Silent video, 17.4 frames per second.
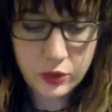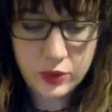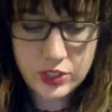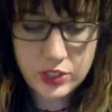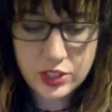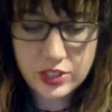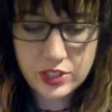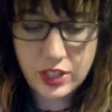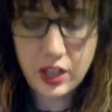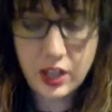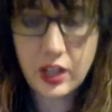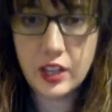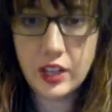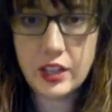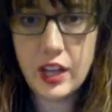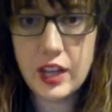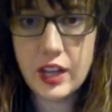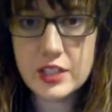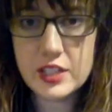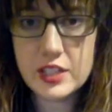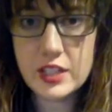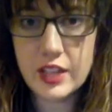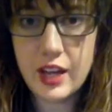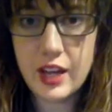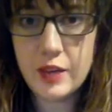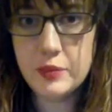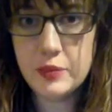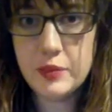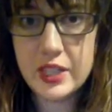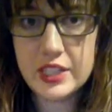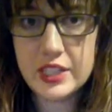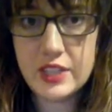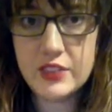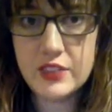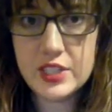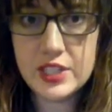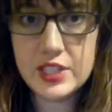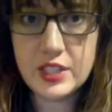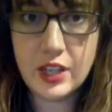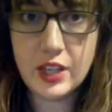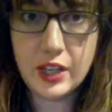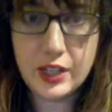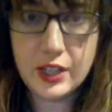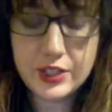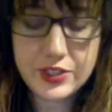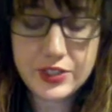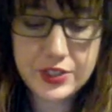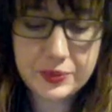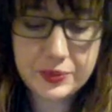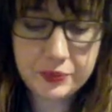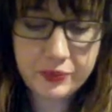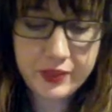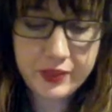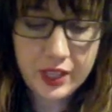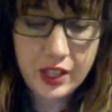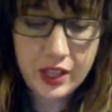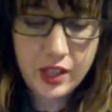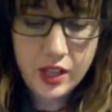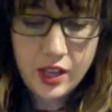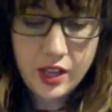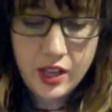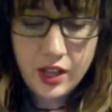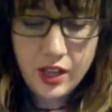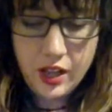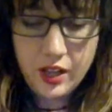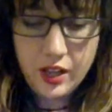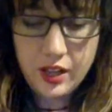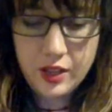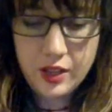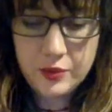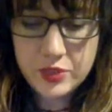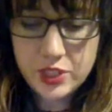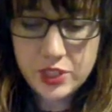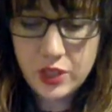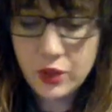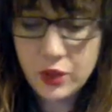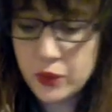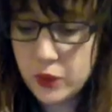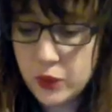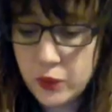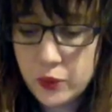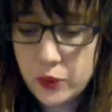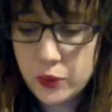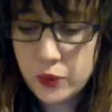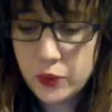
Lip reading: which is on Us and Them by David Sedaris. So